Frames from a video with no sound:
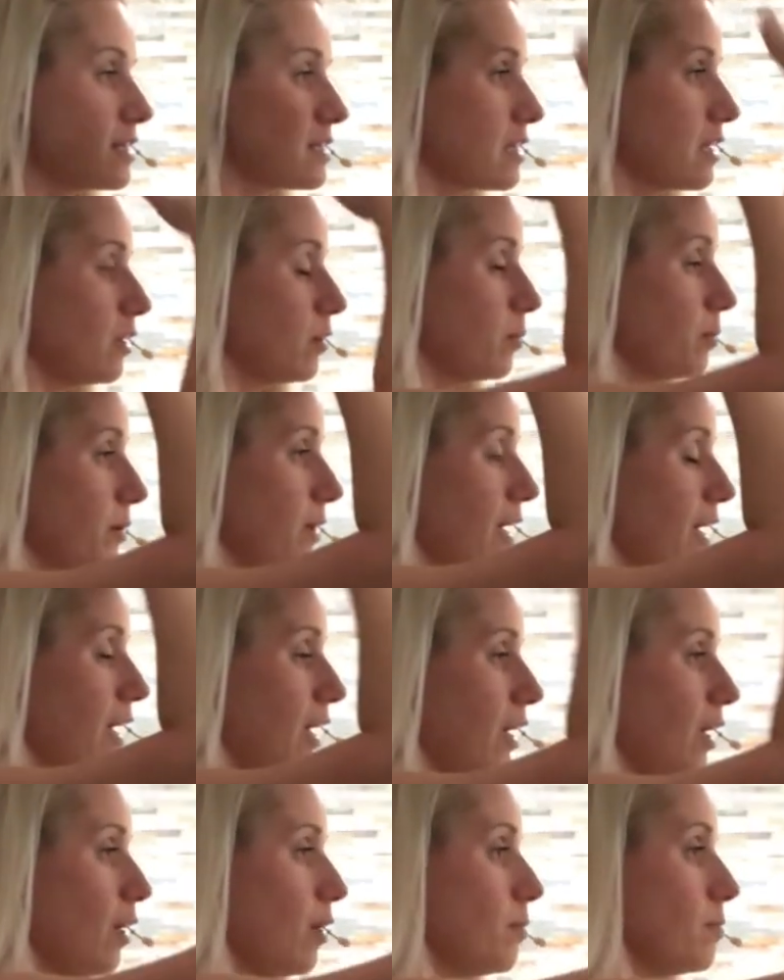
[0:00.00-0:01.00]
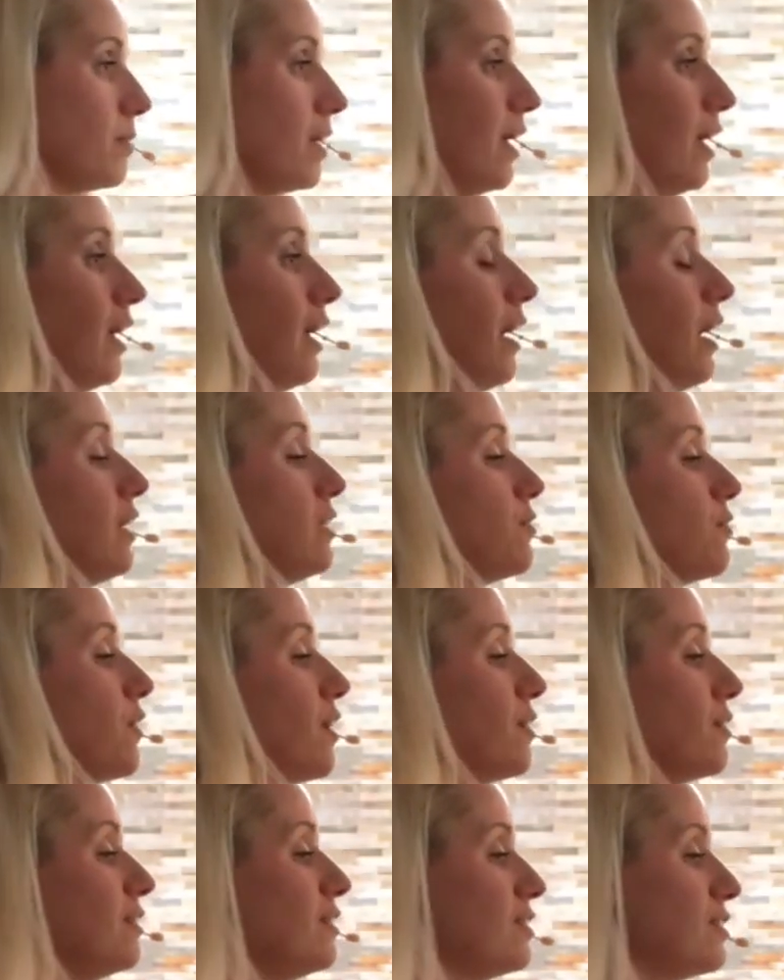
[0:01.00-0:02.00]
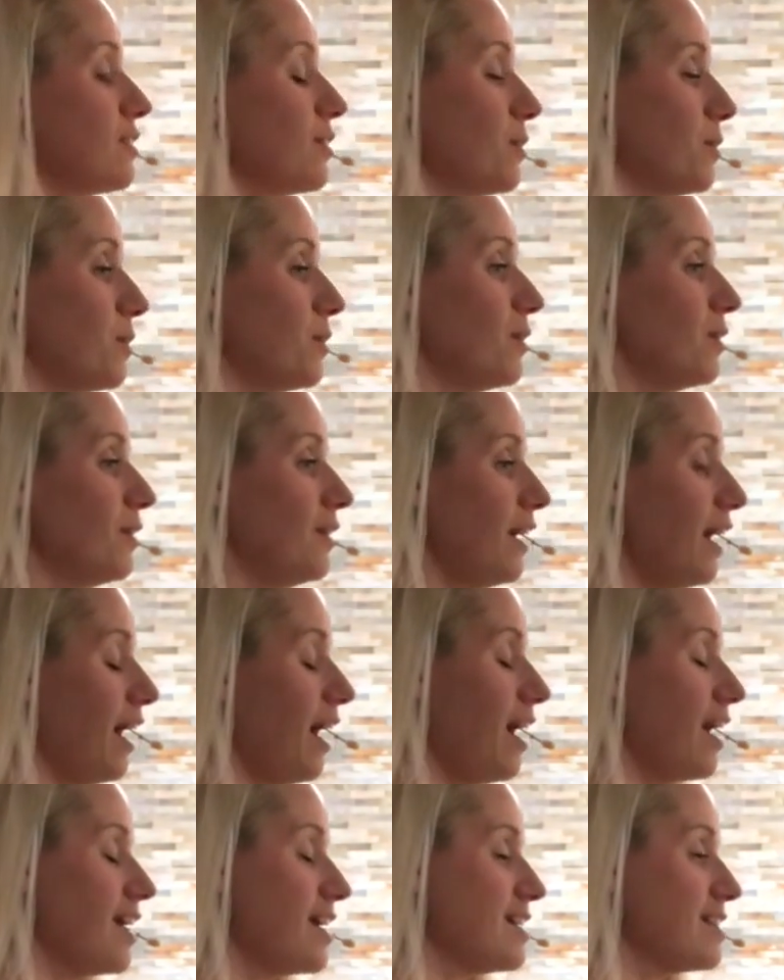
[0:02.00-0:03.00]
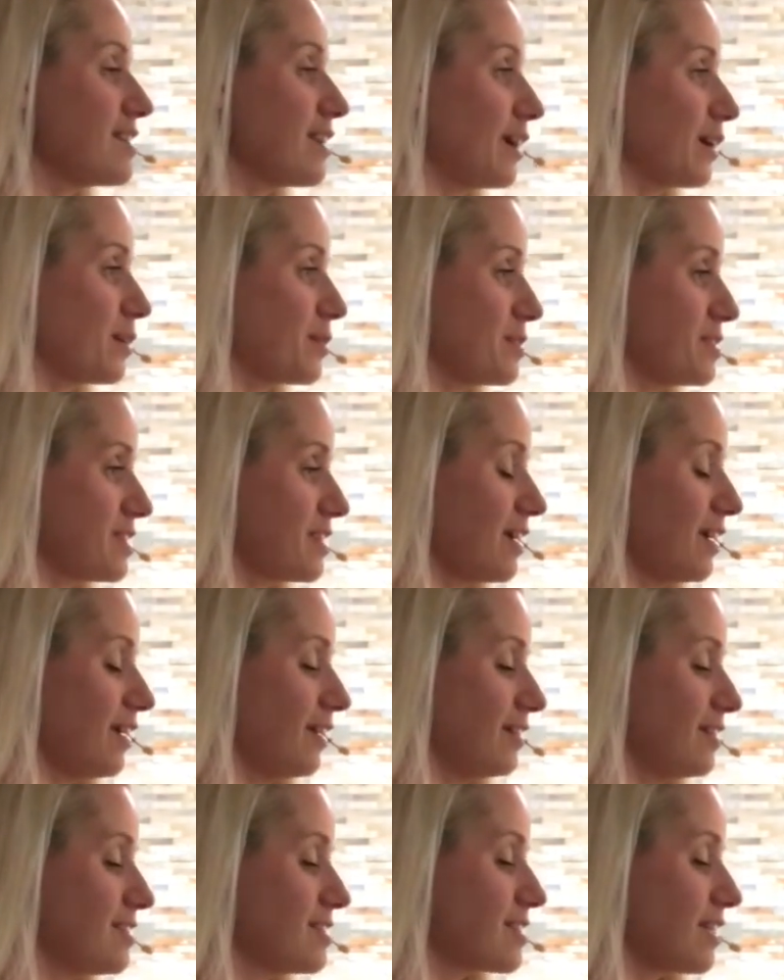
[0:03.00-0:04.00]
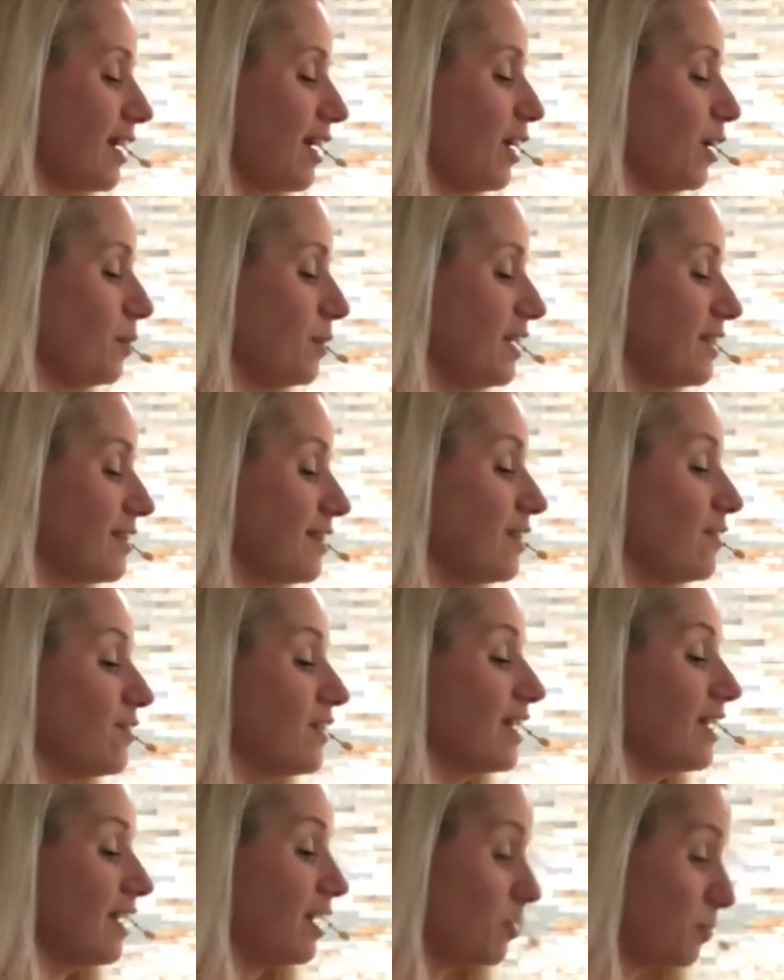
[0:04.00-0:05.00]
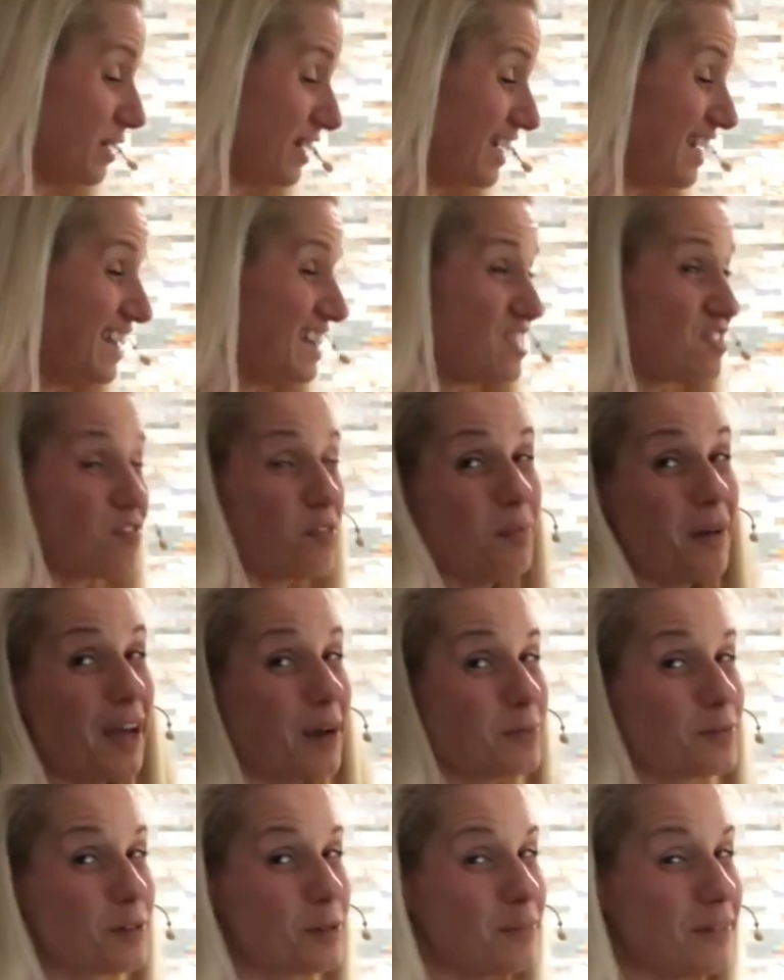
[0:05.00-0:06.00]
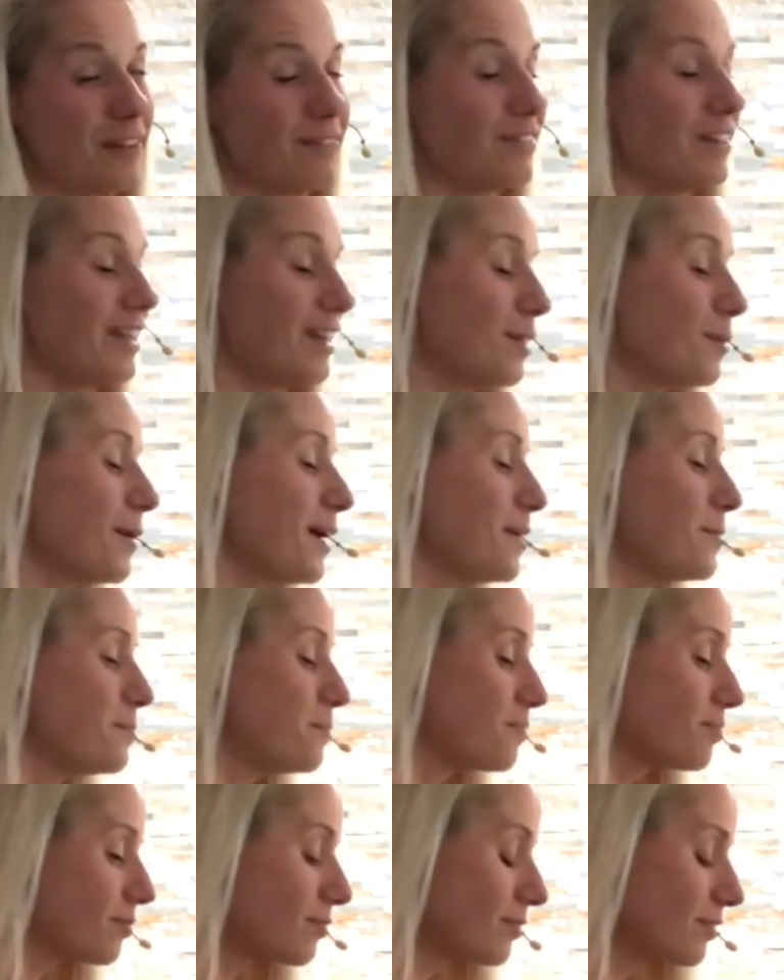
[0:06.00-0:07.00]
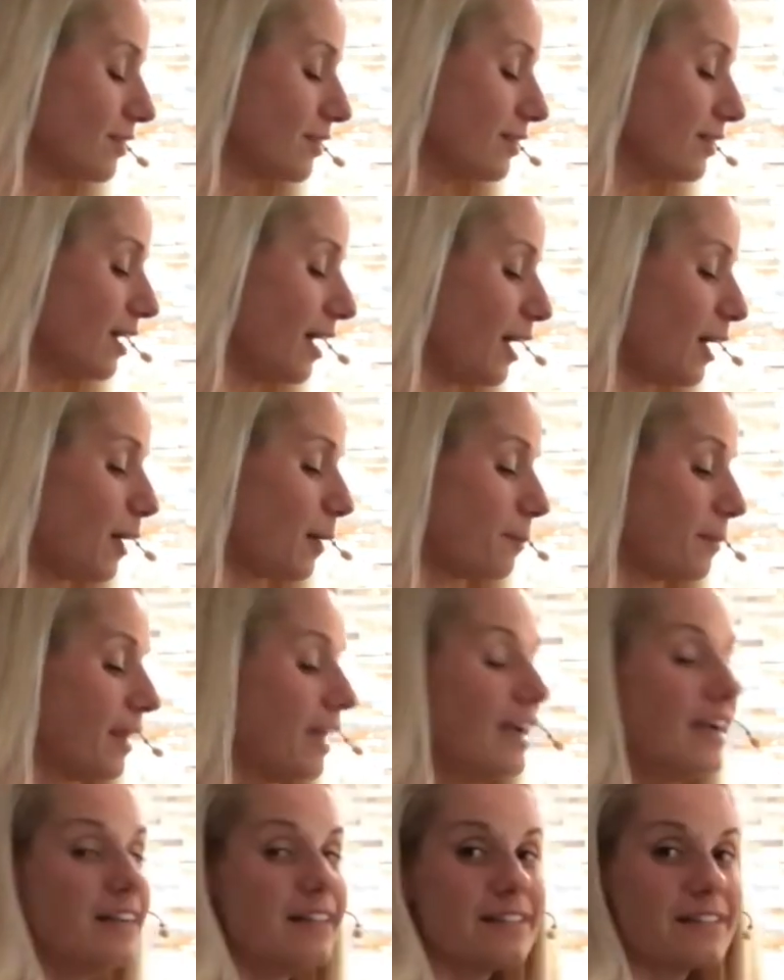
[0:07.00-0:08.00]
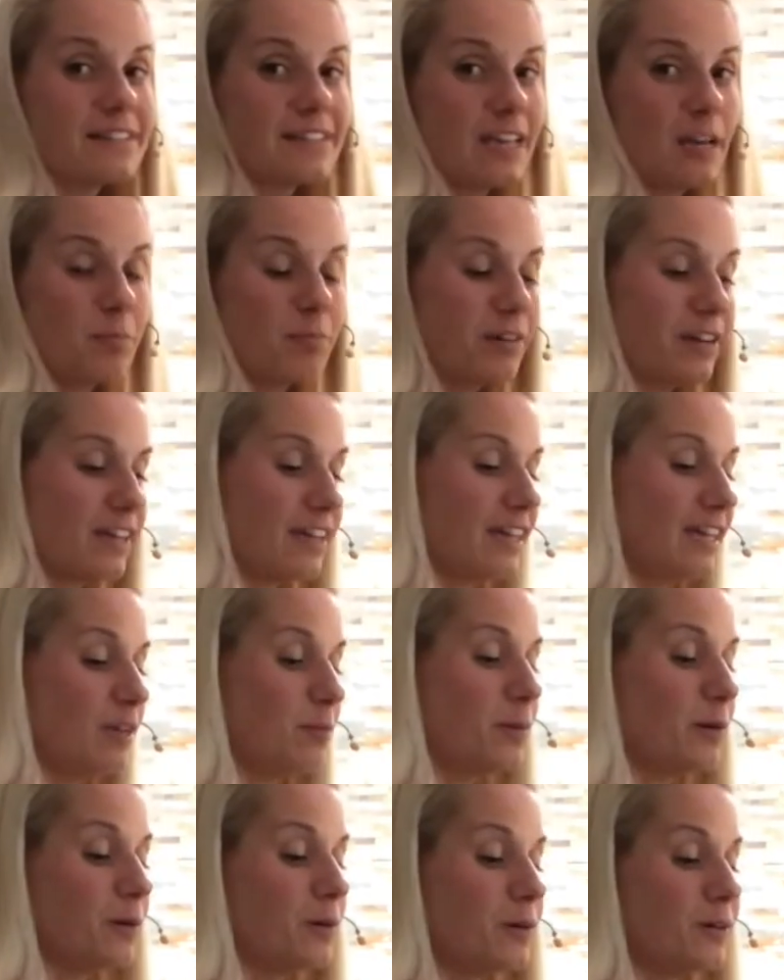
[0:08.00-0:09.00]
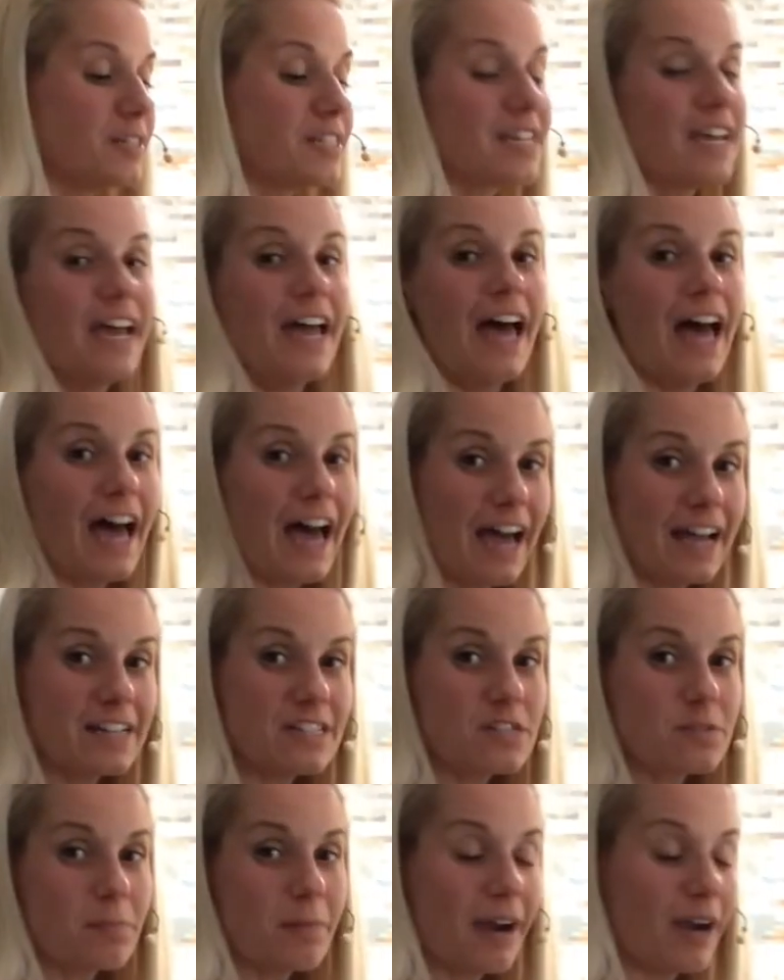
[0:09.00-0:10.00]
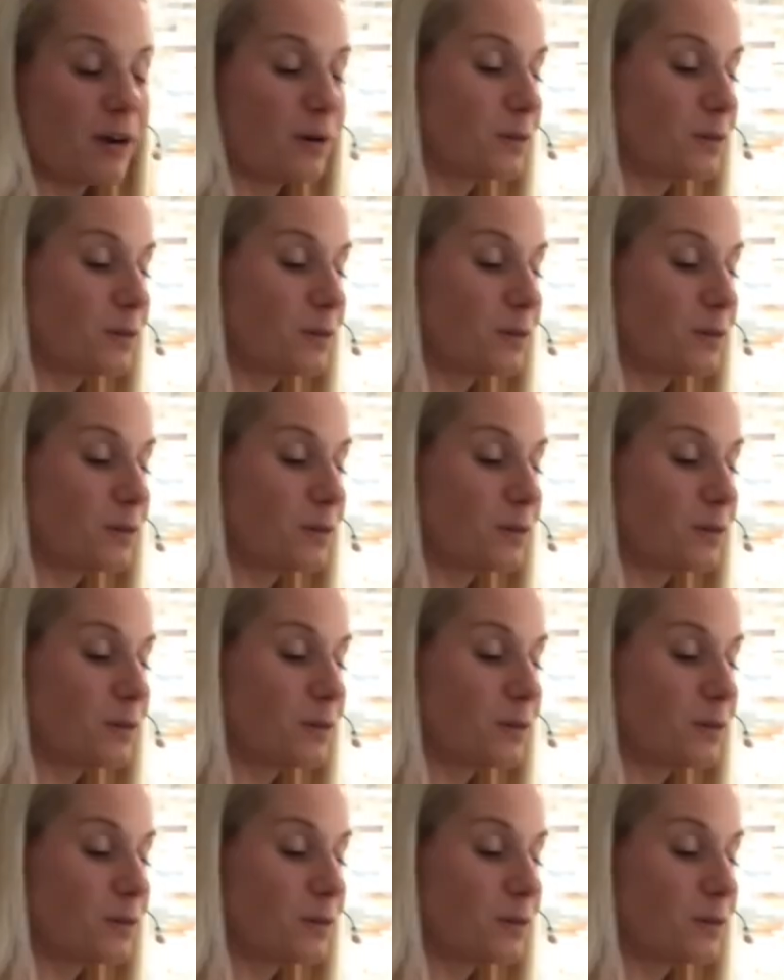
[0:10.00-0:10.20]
a setup as far as your eyes are concerned. It's lifting it up at least from laptop level anyway. Separate keyboard and